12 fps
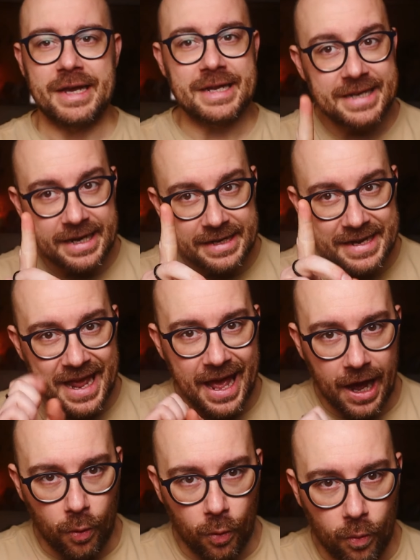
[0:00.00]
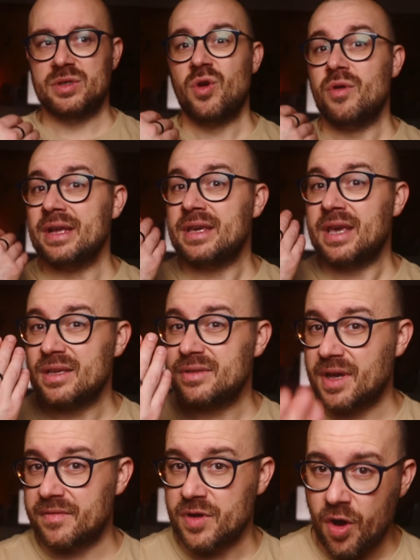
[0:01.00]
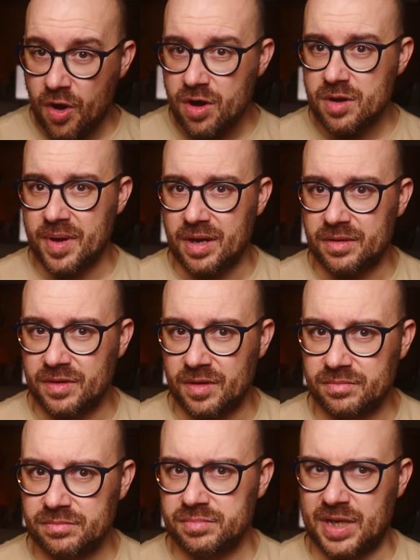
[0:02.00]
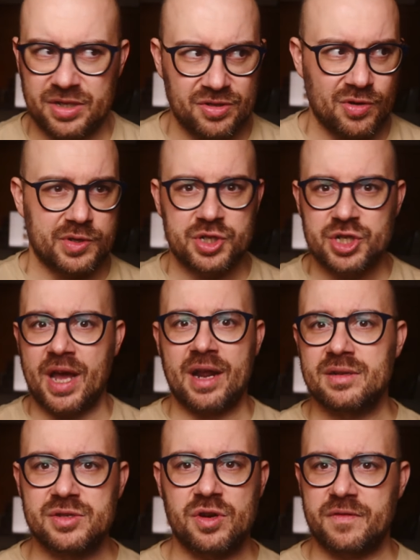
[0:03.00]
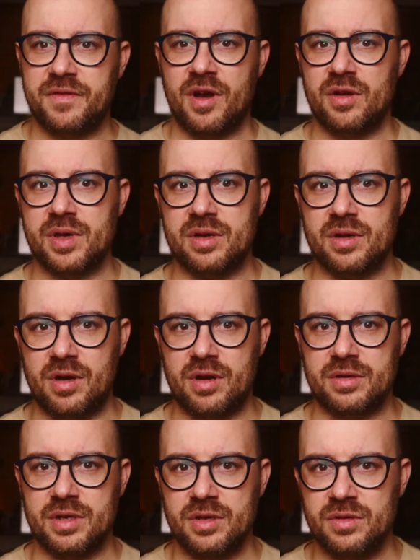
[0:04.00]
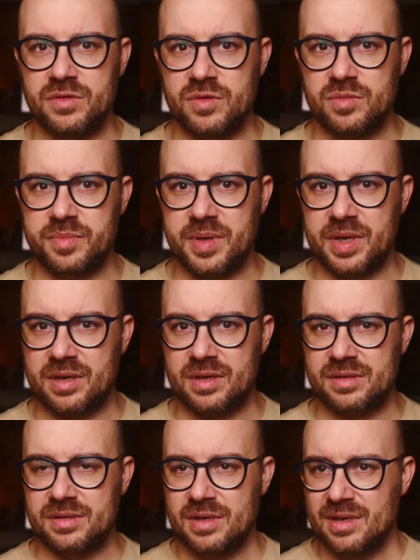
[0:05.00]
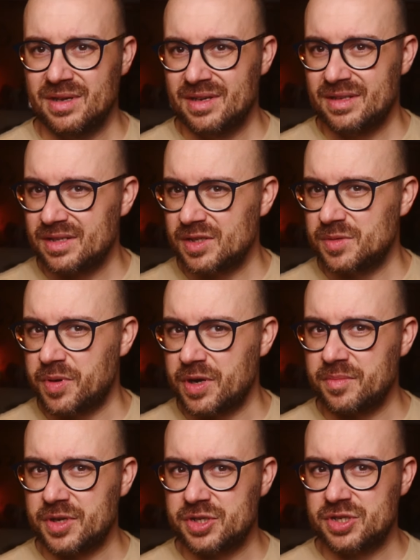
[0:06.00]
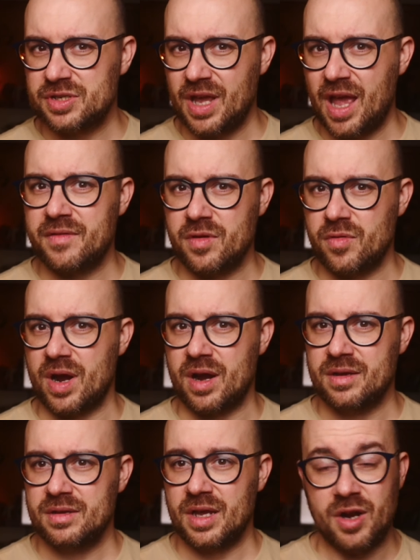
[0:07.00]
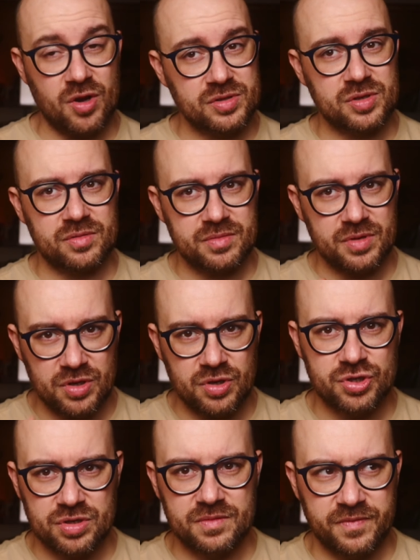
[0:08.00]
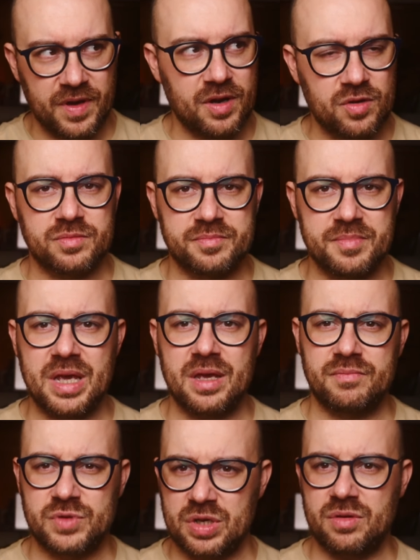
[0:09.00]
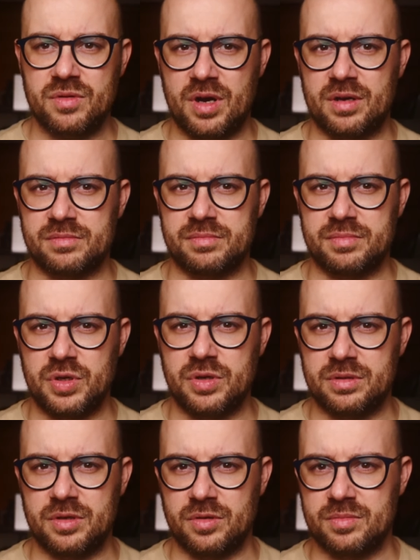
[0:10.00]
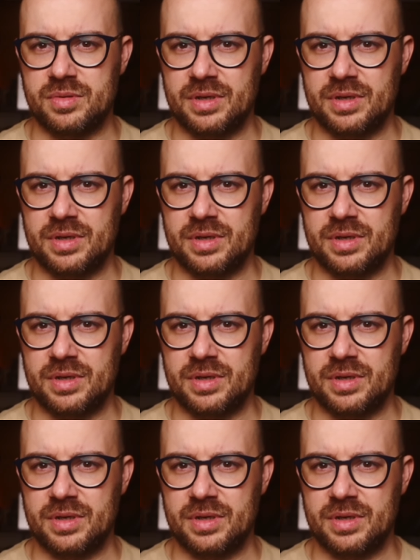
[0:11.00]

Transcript: until now. So in case you haven't heard about them, I don't know what channels you're following on YouTube, because this is pretty much everywhere. And also you should follow me too on YouTube,